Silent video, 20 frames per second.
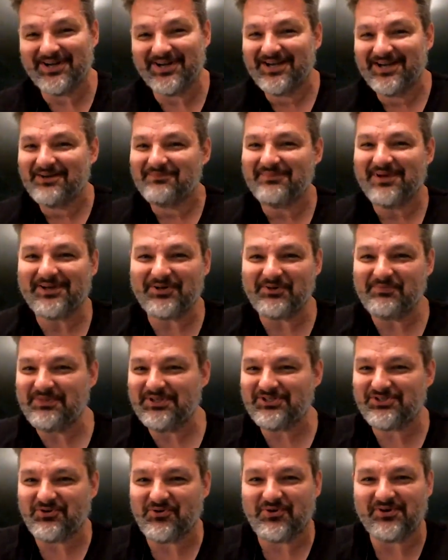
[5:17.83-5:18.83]
Michael B.
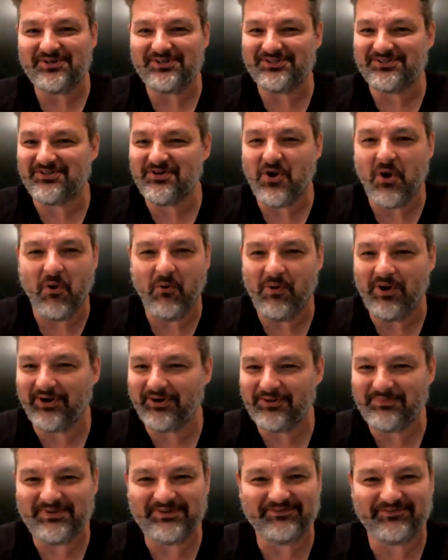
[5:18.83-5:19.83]
Jordan is nowhere to
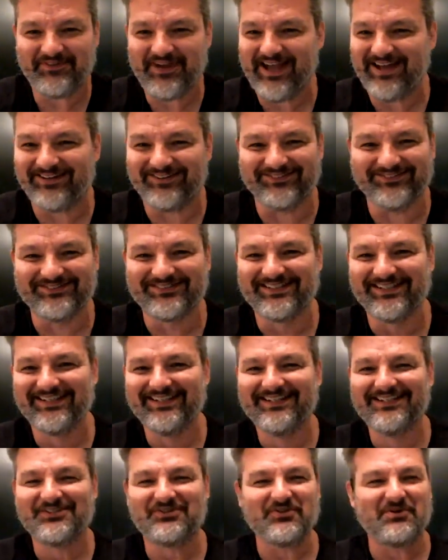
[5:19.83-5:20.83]
be found
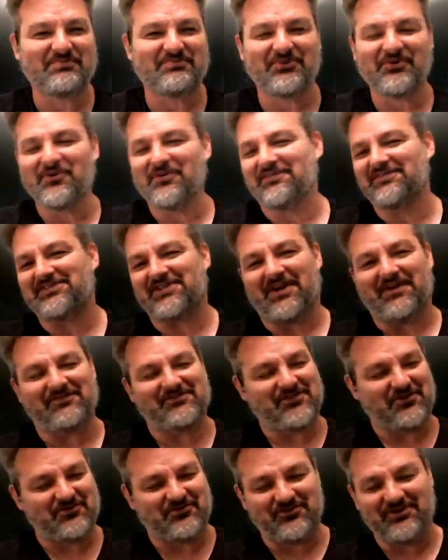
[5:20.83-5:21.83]
to approve stuff.
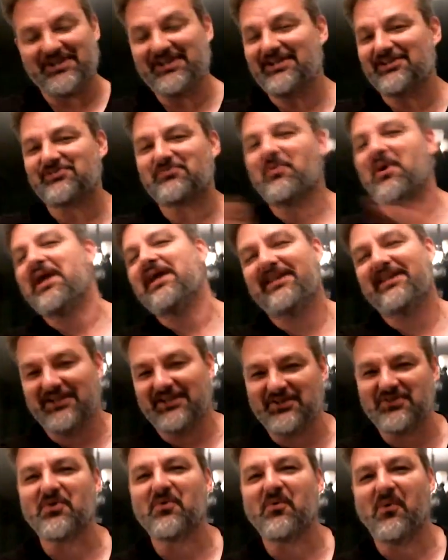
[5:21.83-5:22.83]
So Creed is waiting
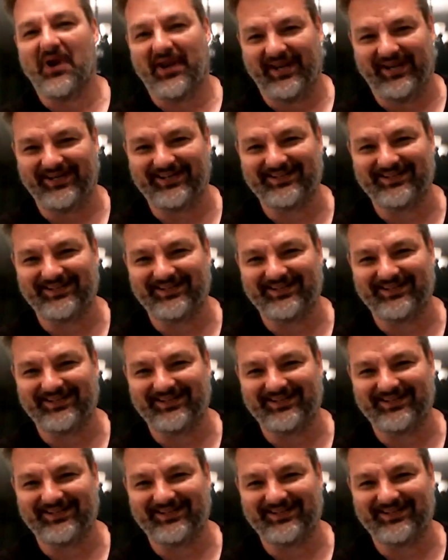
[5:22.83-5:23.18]
in the wings.